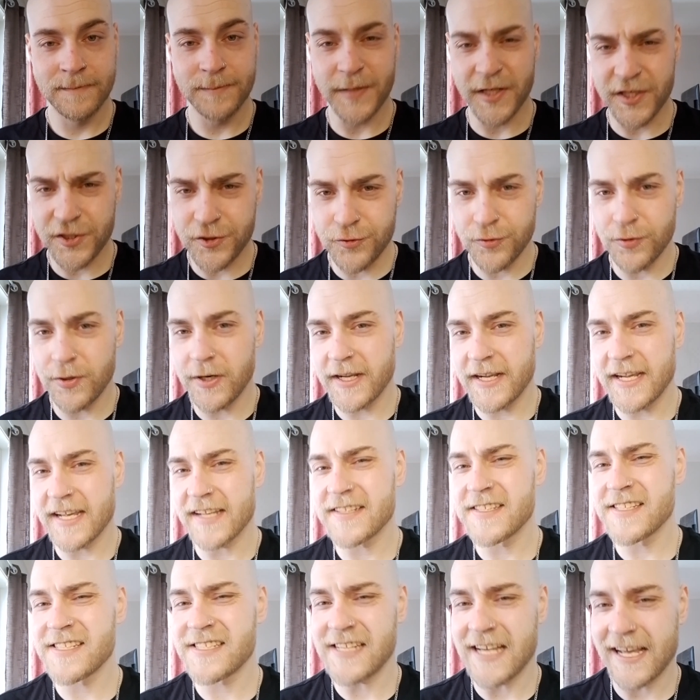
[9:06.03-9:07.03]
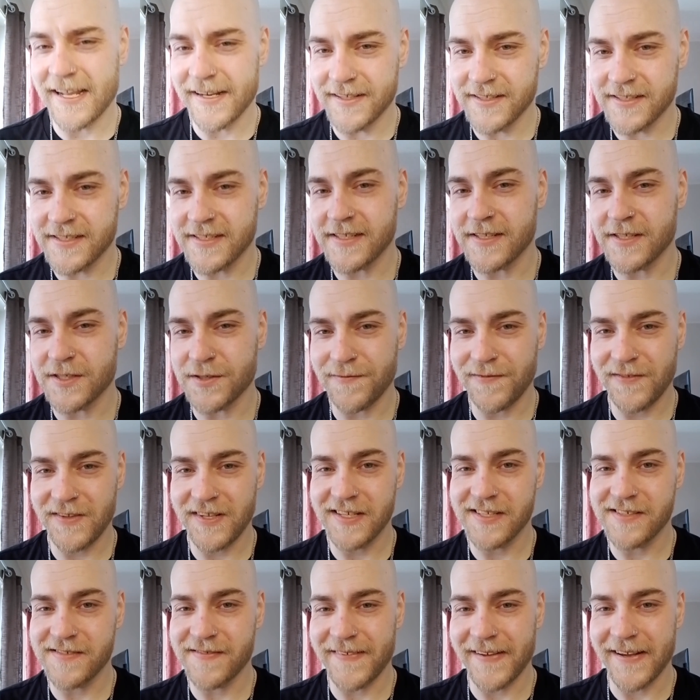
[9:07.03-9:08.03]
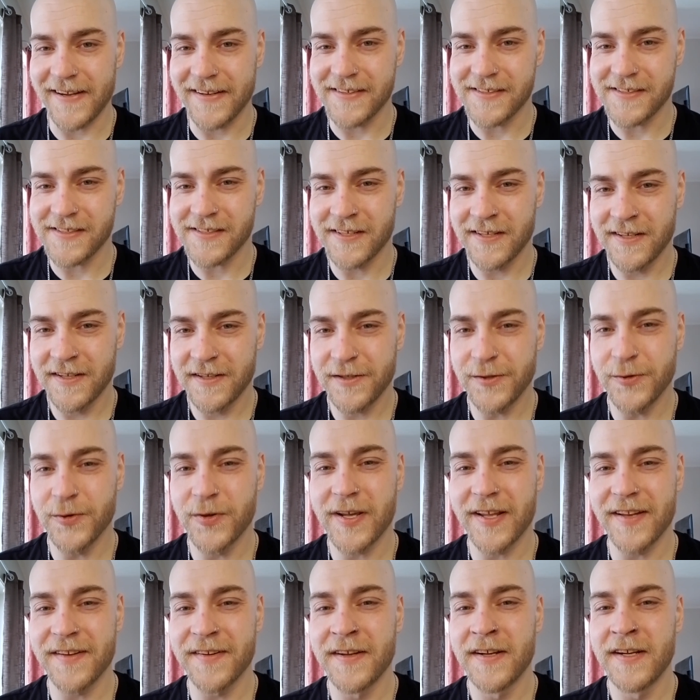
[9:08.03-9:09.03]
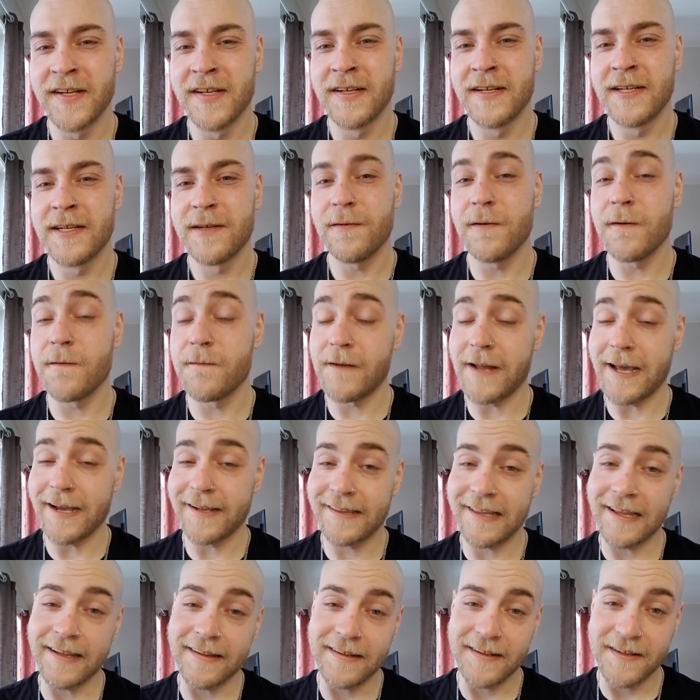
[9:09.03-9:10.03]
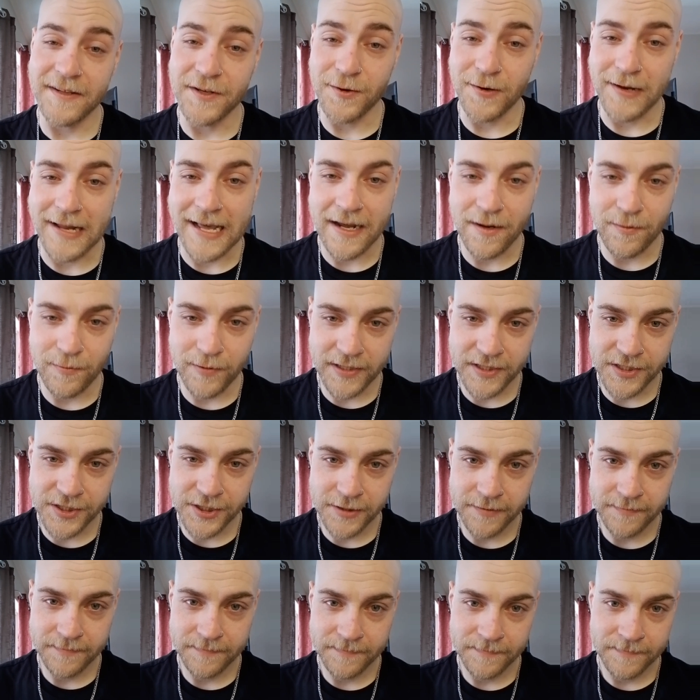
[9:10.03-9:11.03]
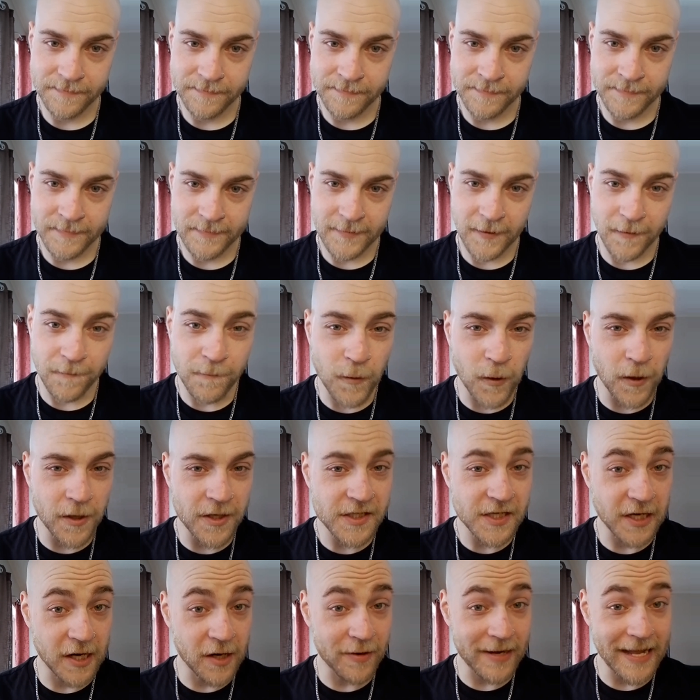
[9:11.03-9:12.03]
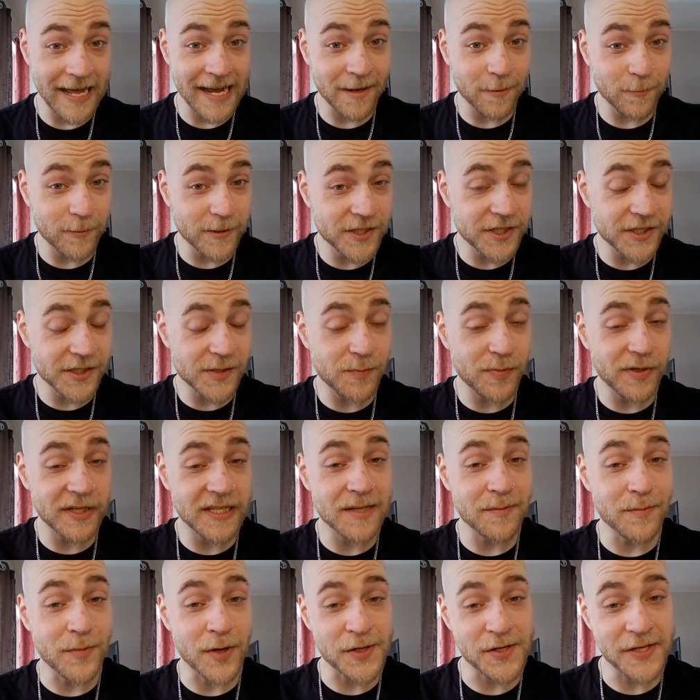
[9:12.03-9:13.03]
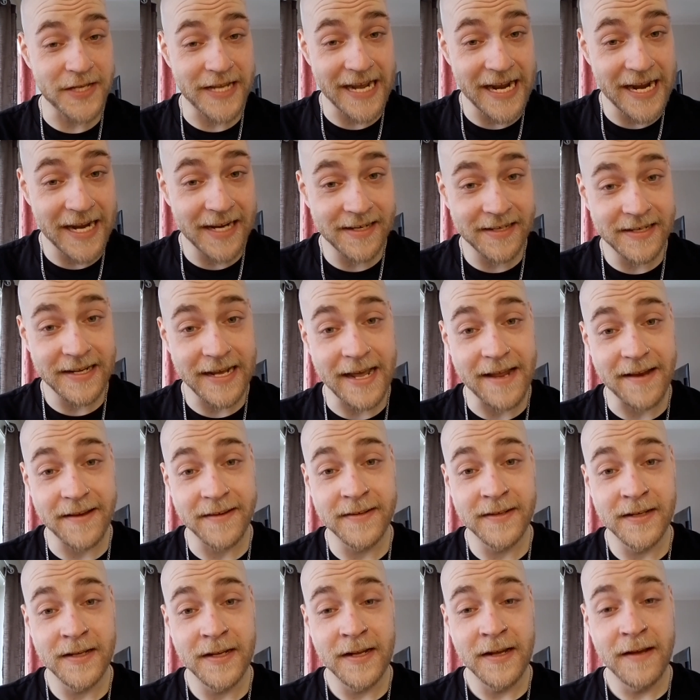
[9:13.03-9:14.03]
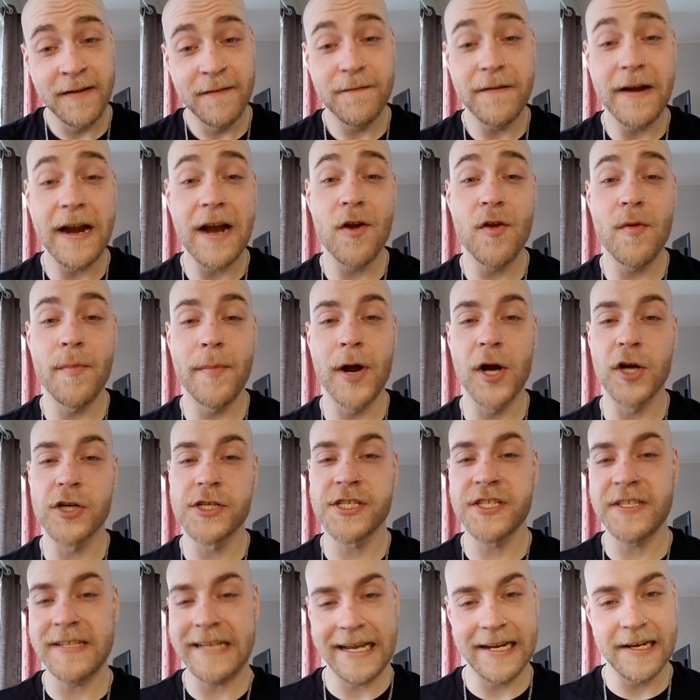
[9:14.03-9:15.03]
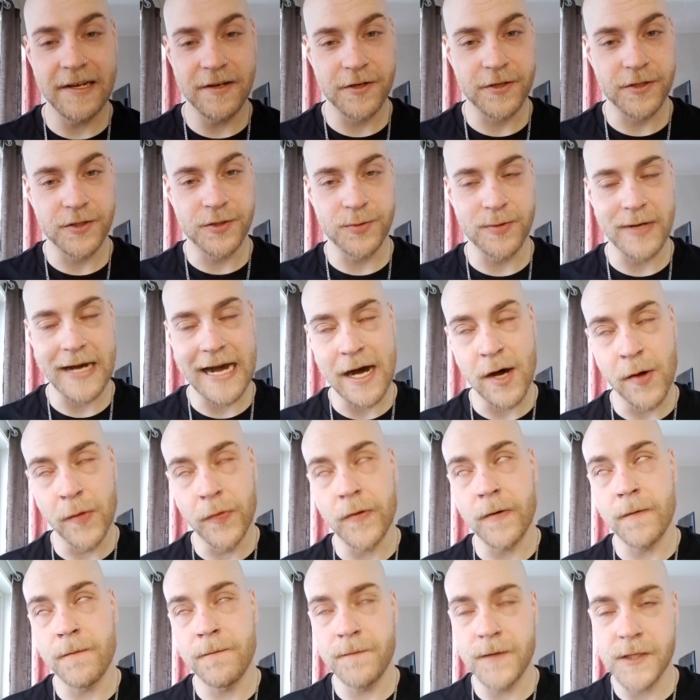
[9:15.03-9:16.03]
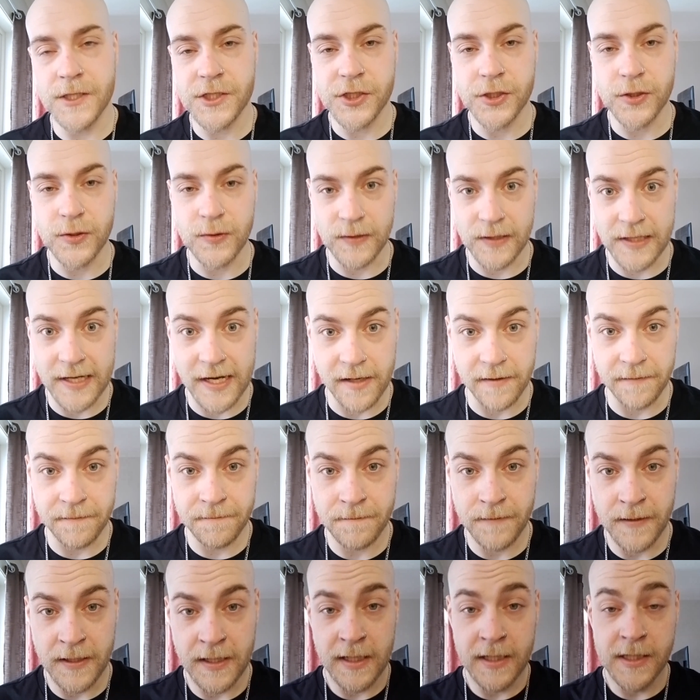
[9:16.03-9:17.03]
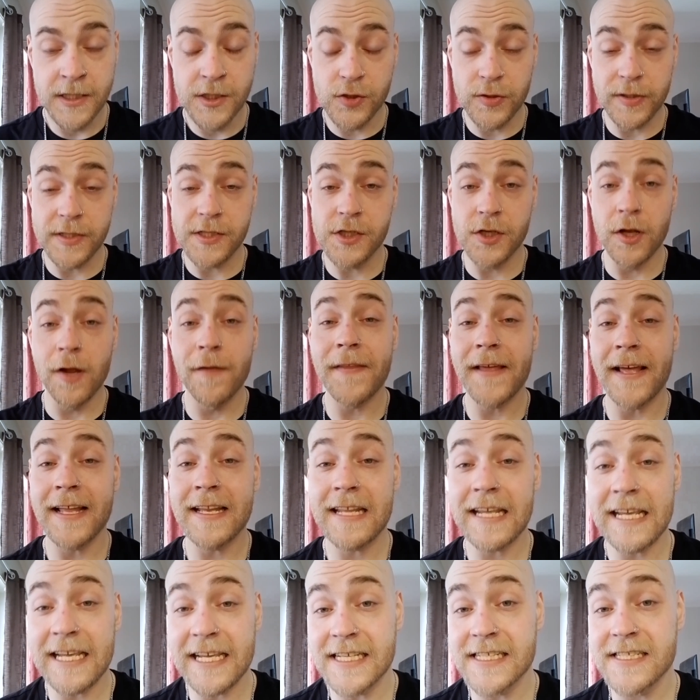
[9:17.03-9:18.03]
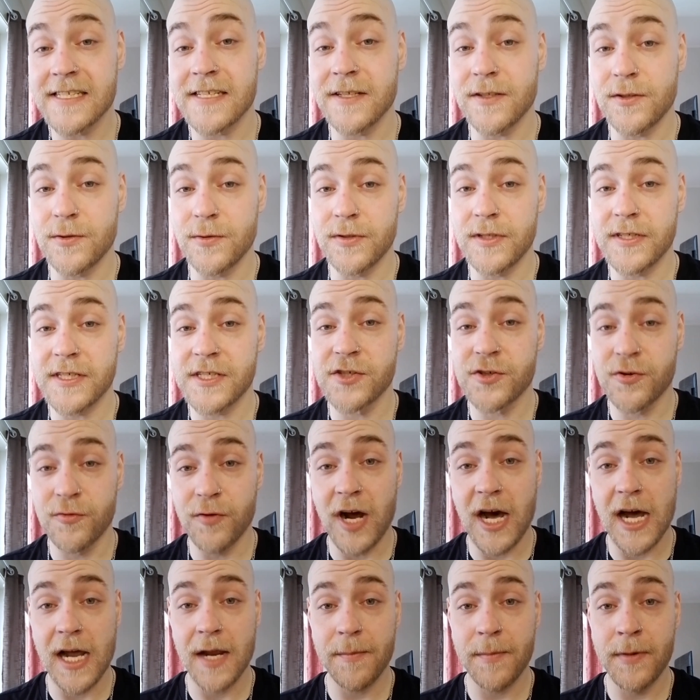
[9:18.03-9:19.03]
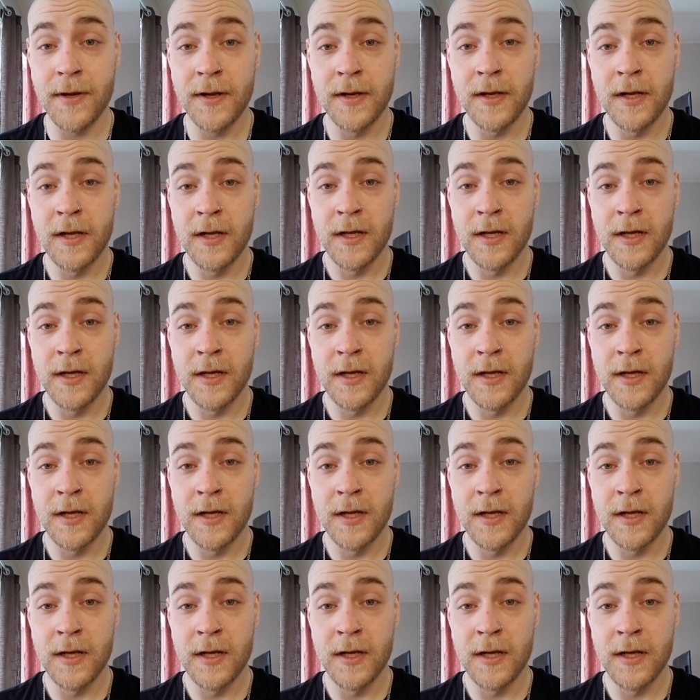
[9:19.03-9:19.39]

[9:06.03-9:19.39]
By truly get senses of these things, you can reflect that in your language. Of course, our language is pretty mundane and very much tailored to outer physical life. So it's not that easy to describe